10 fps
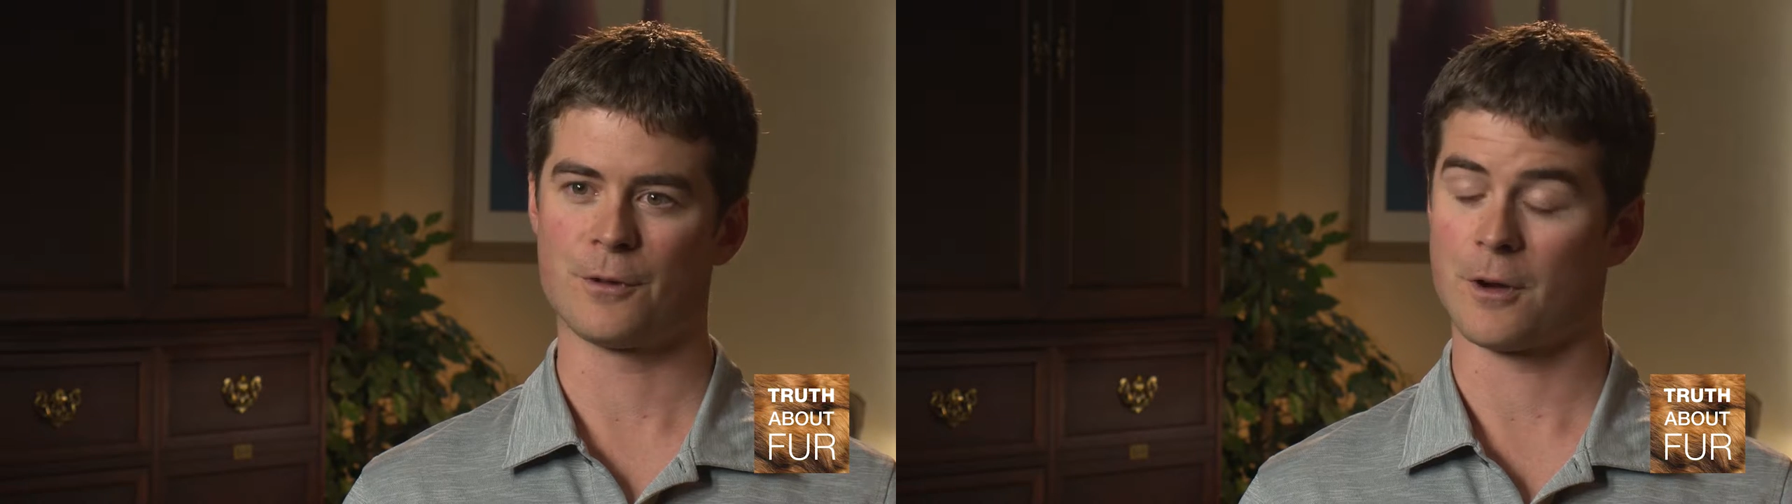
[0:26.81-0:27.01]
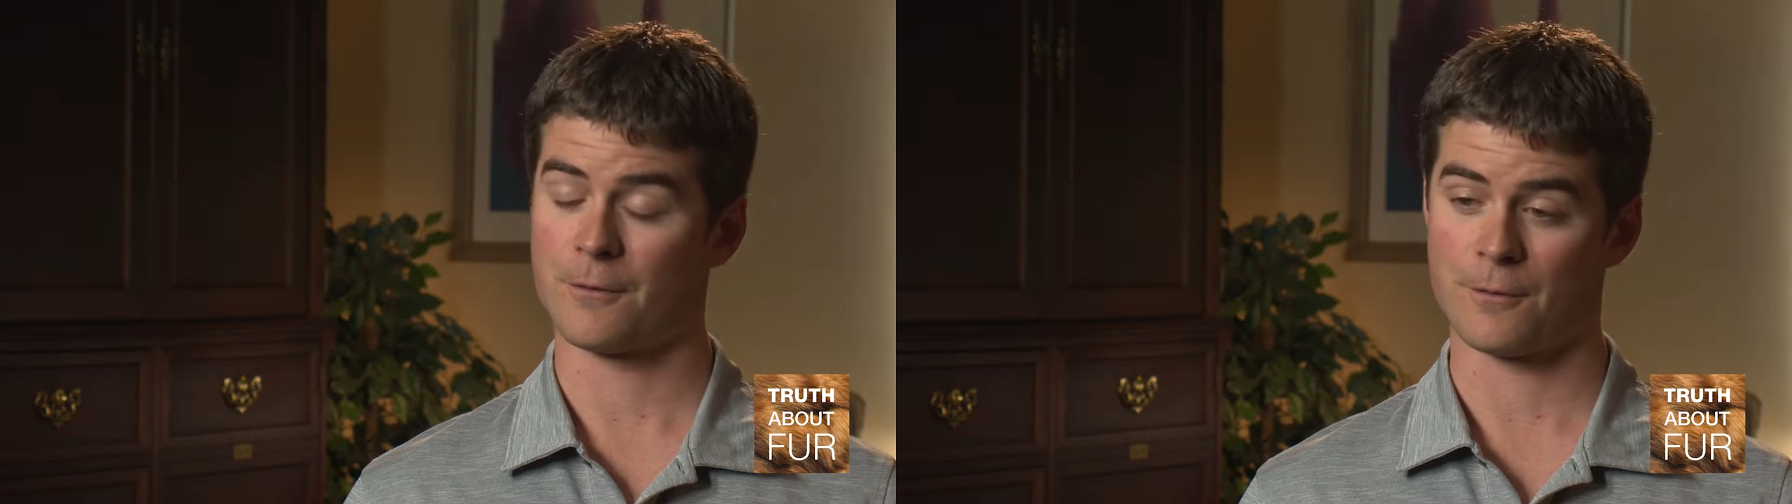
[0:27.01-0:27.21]

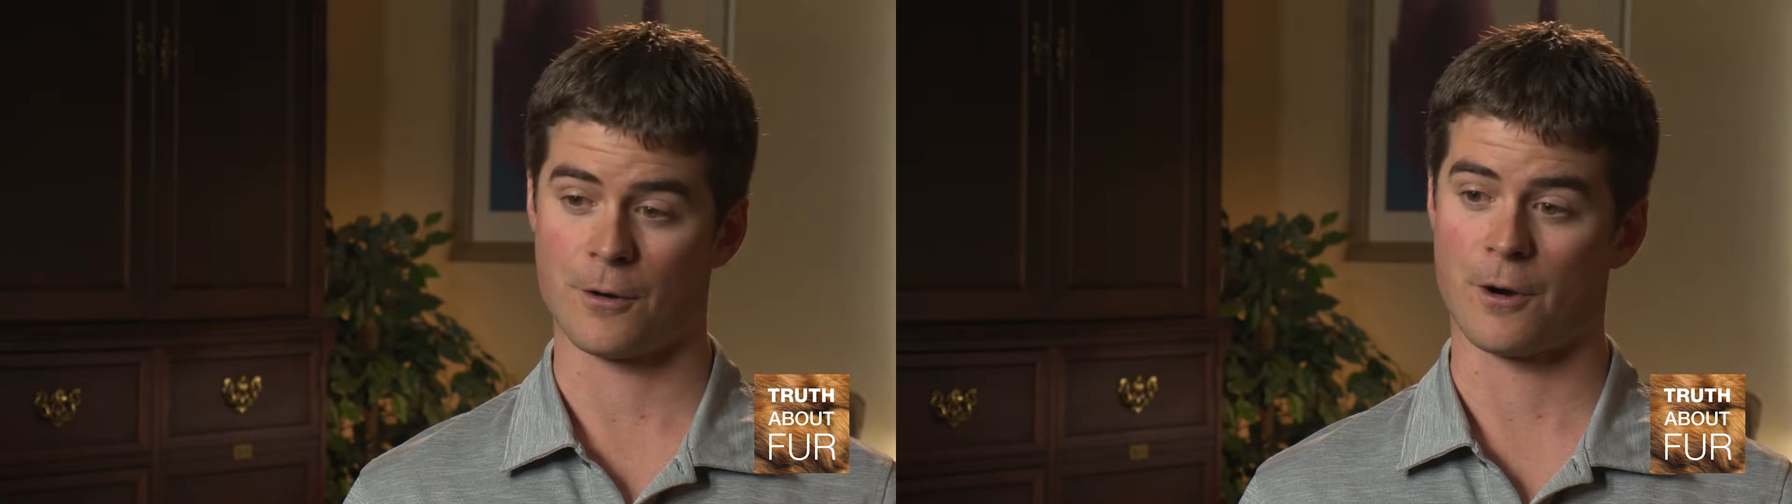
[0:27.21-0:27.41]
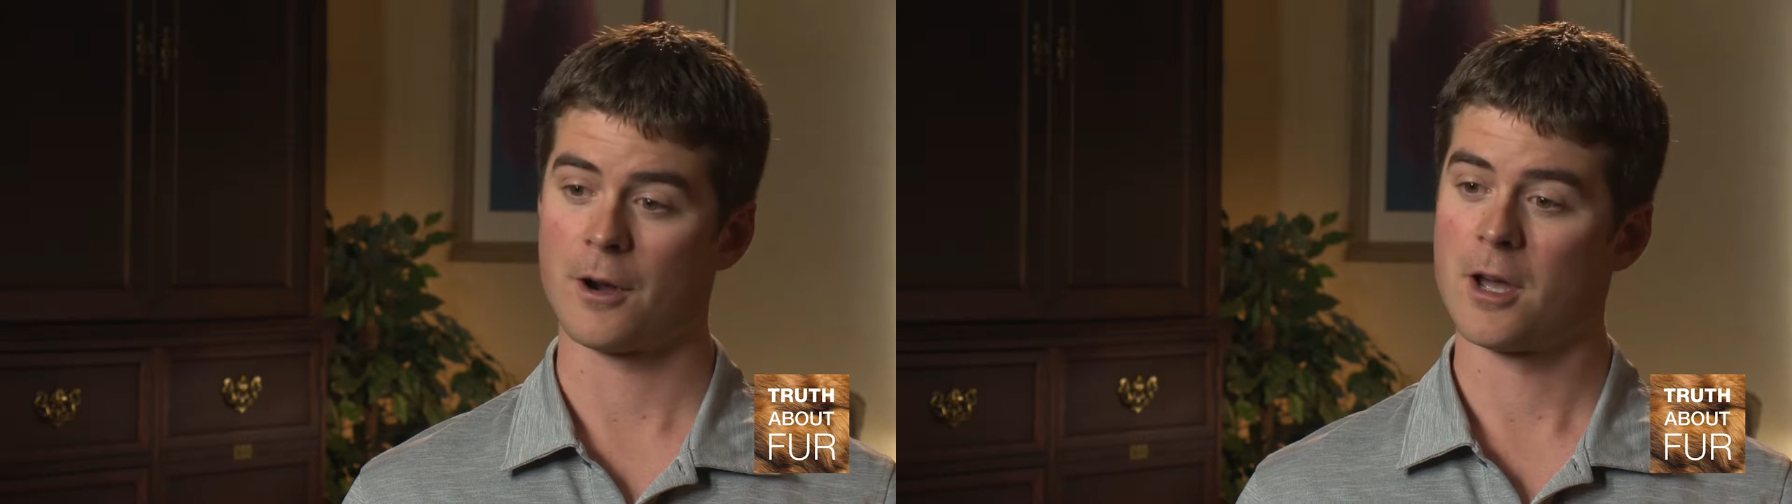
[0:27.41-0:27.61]
uh,
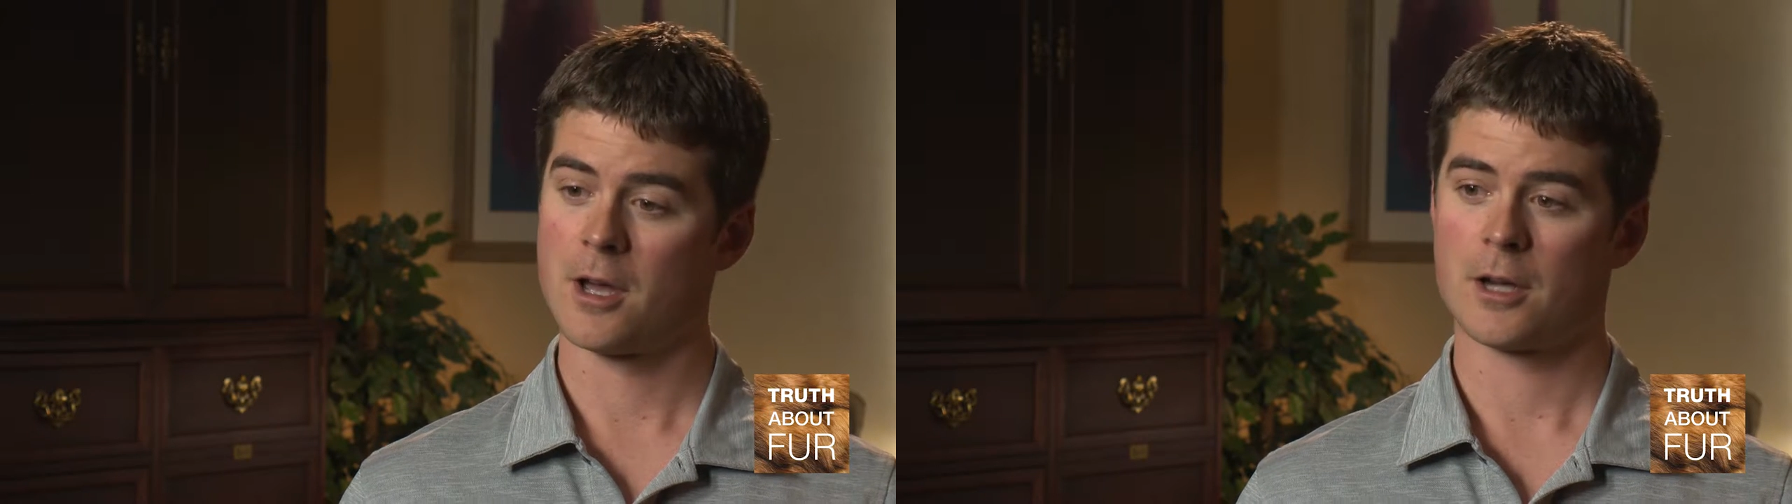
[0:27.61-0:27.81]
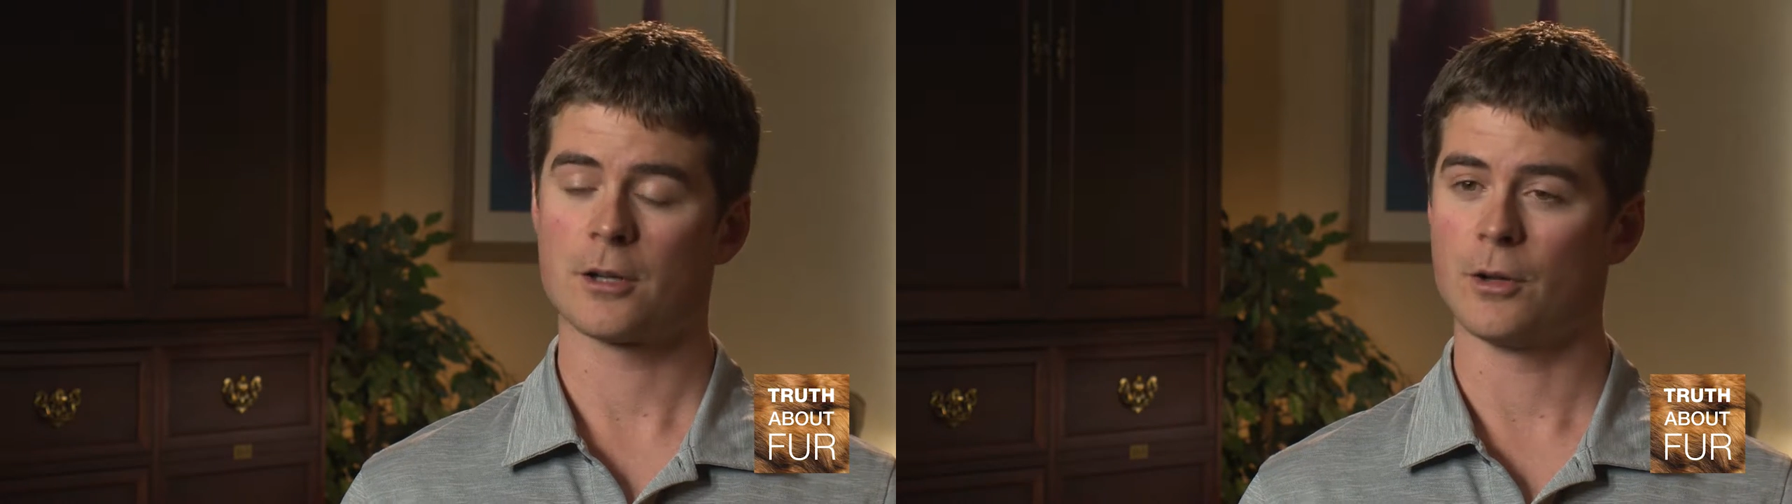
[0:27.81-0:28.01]
for
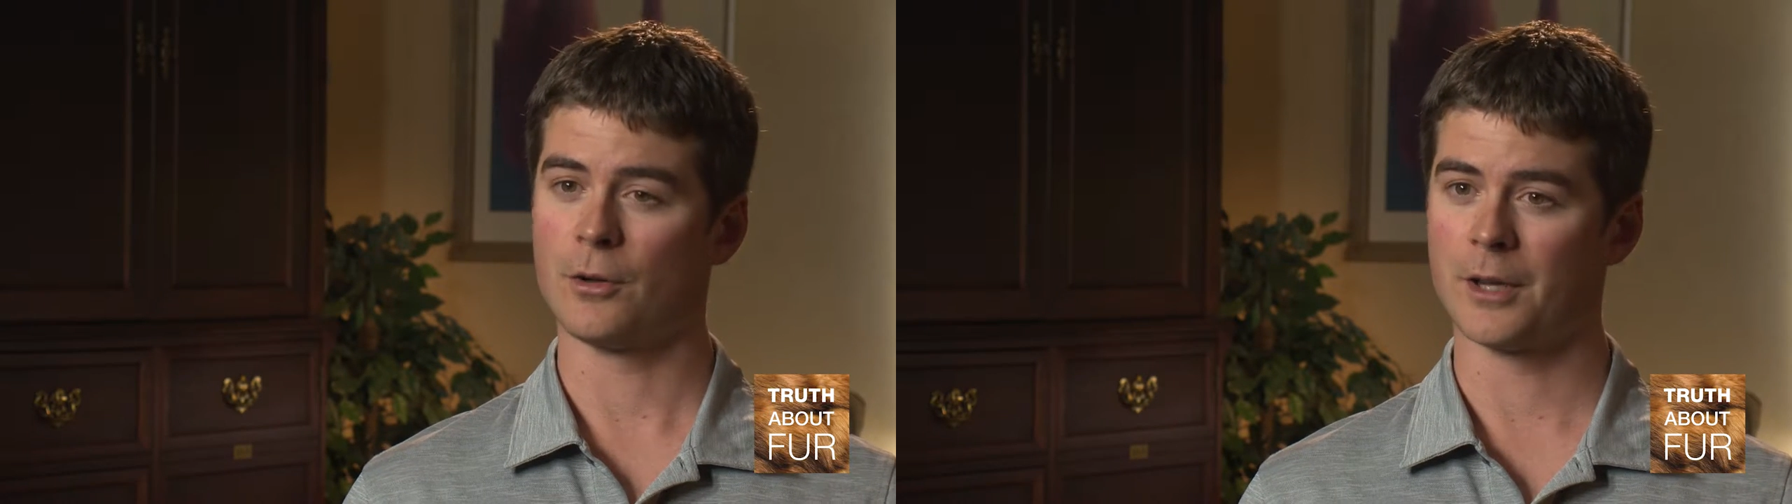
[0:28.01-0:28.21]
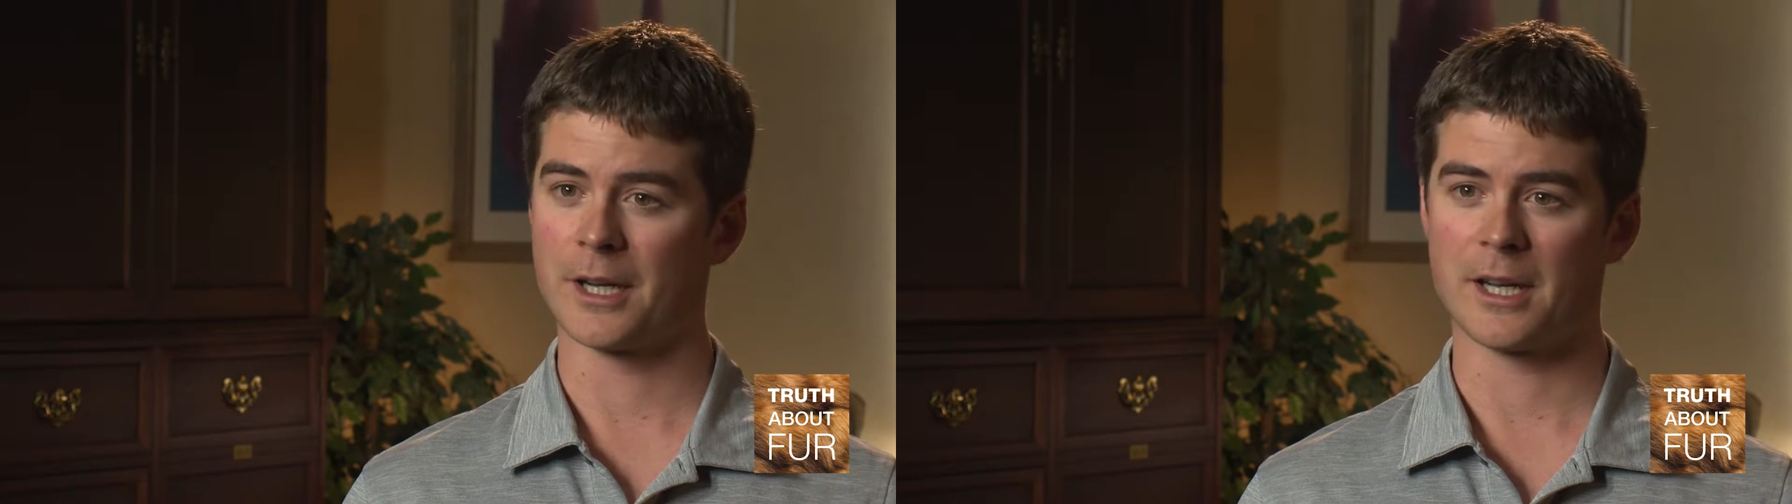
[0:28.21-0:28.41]

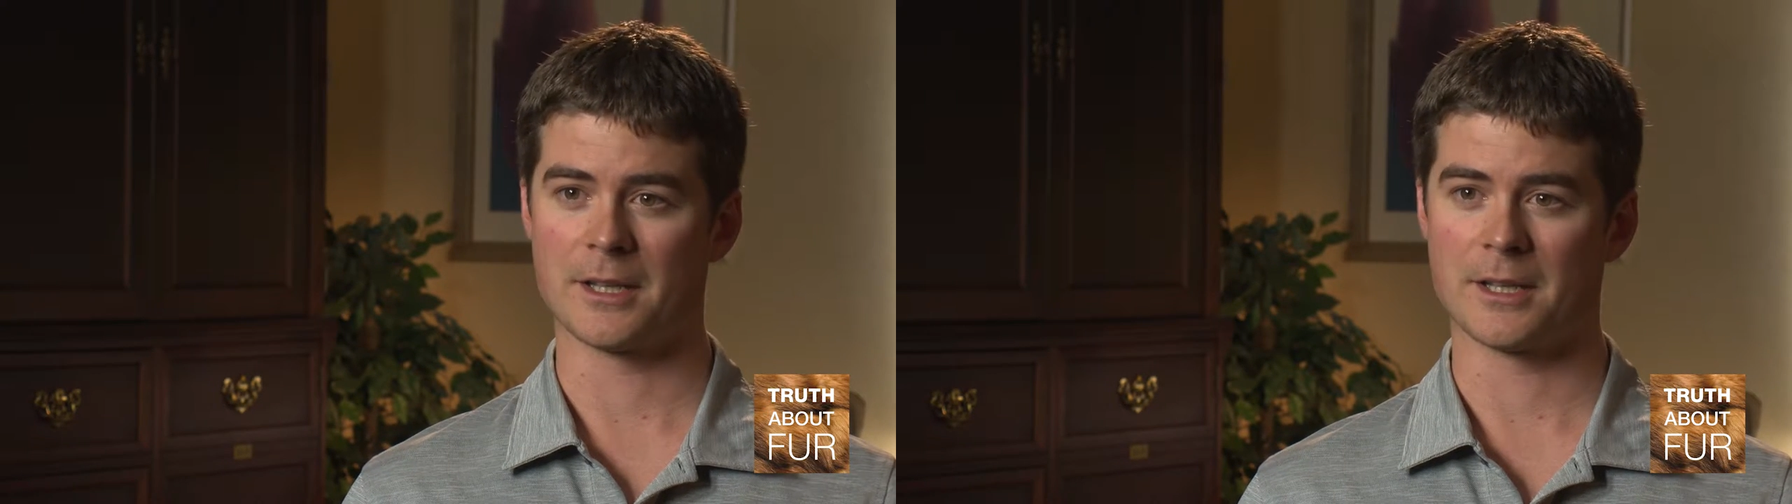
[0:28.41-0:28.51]
clothing